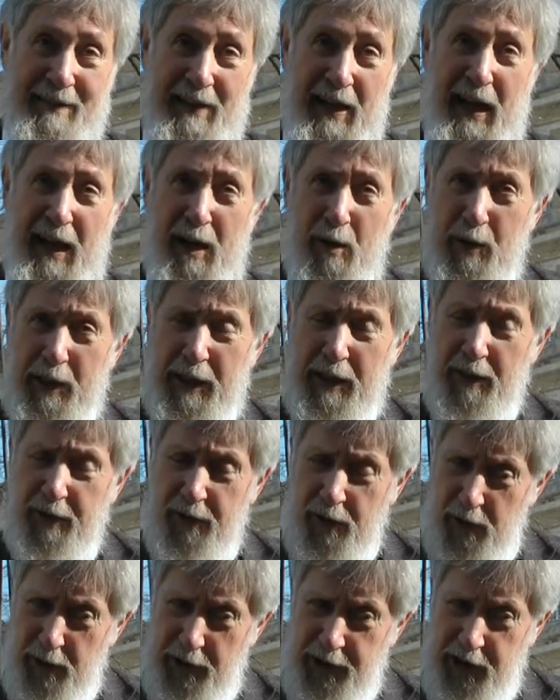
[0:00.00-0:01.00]
How he
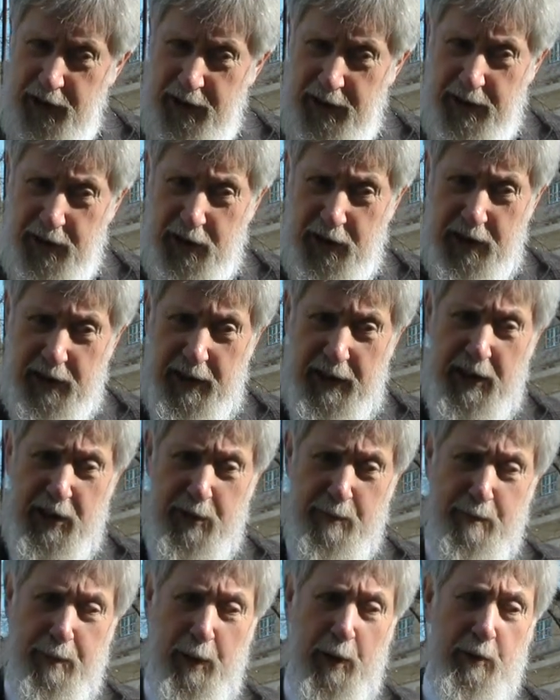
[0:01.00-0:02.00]
lost his,
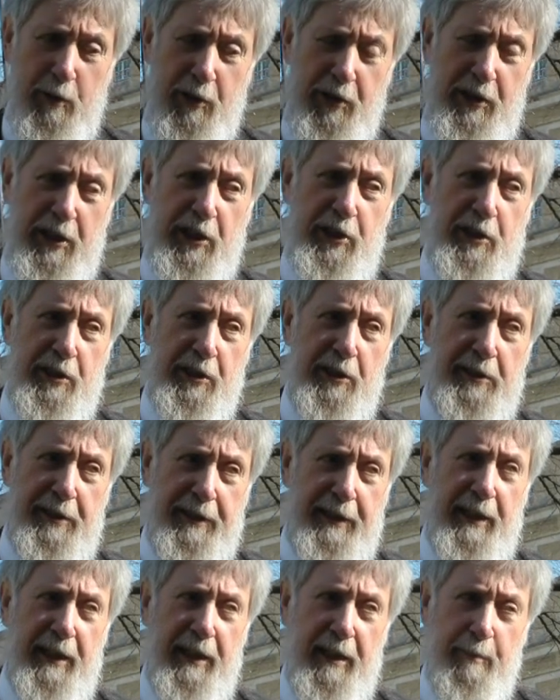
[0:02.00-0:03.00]
his post isn't
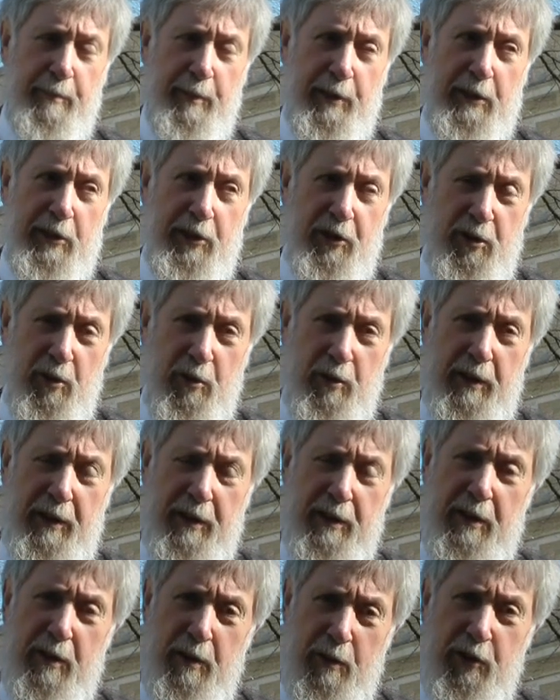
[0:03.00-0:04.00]
clear, but the story
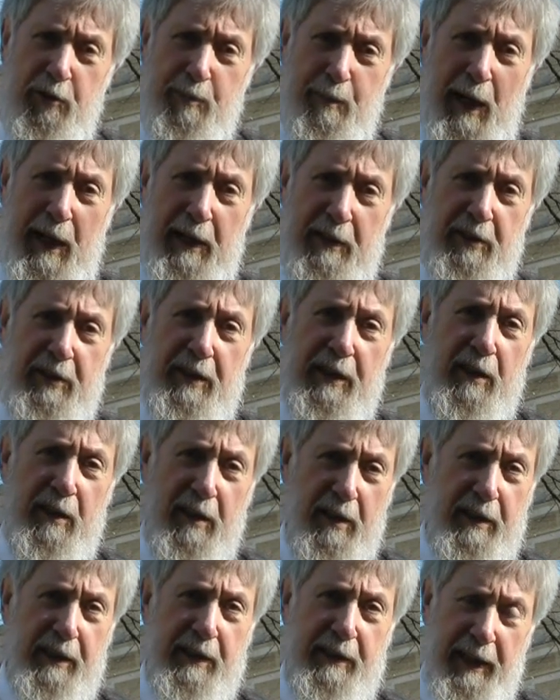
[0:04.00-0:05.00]
that goes back to the
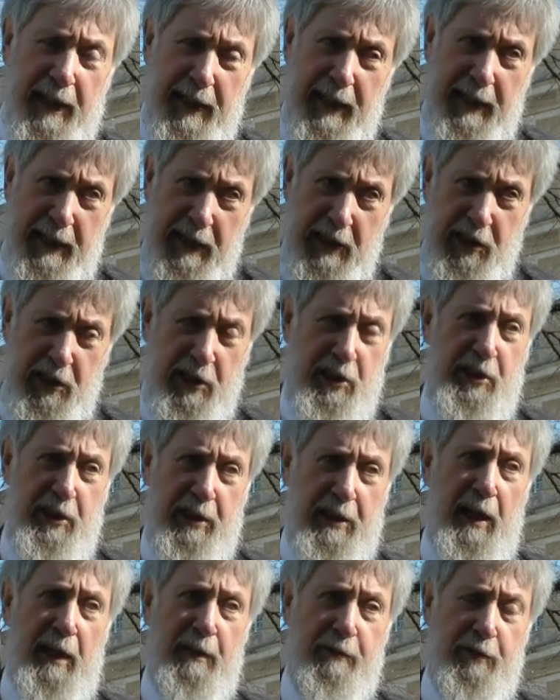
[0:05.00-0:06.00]
early days is
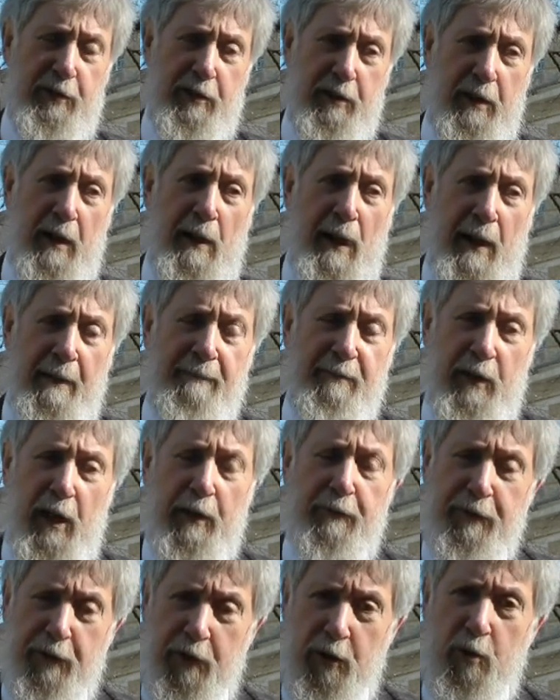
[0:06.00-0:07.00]
that after
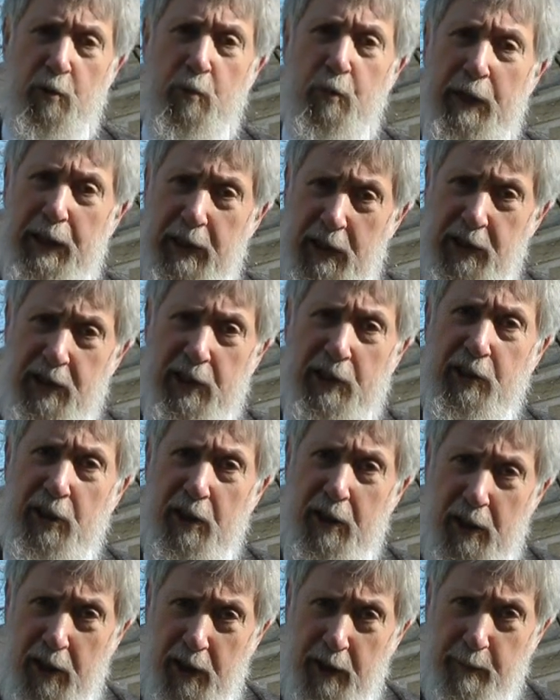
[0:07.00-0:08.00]
a few weeks as a
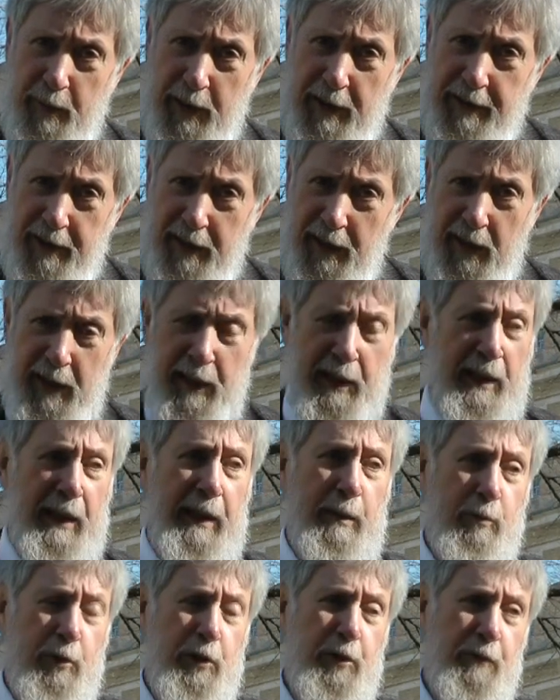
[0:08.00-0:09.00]
hermit,
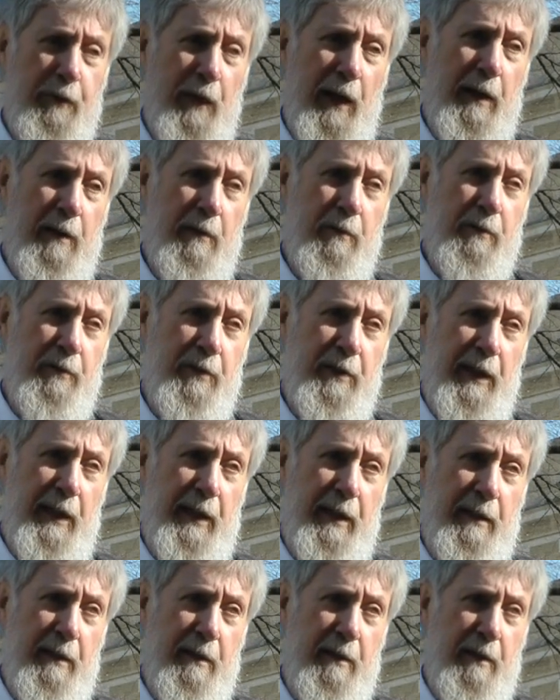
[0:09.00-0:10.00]
he was found
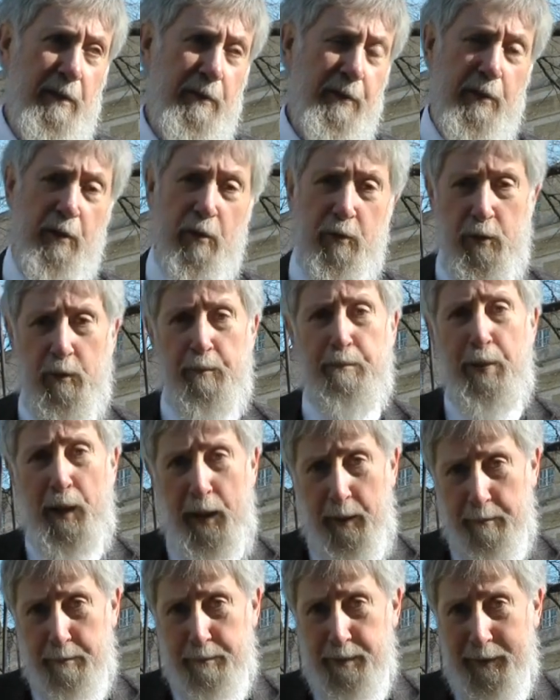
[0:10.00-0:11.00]
in the local
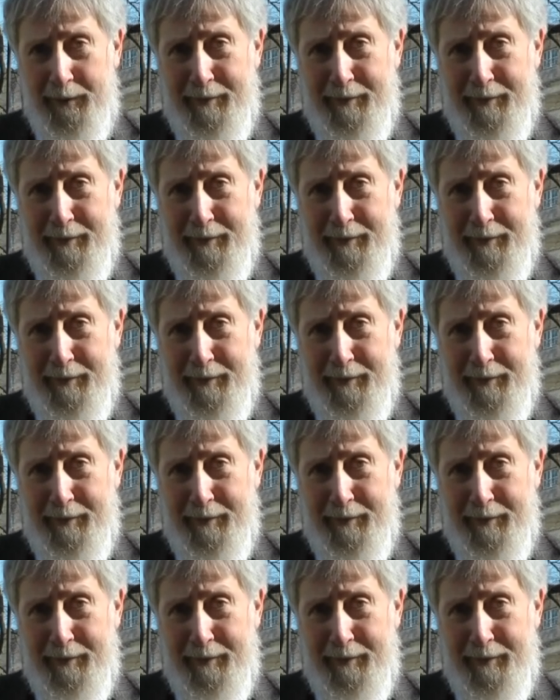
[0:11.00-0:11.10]
pub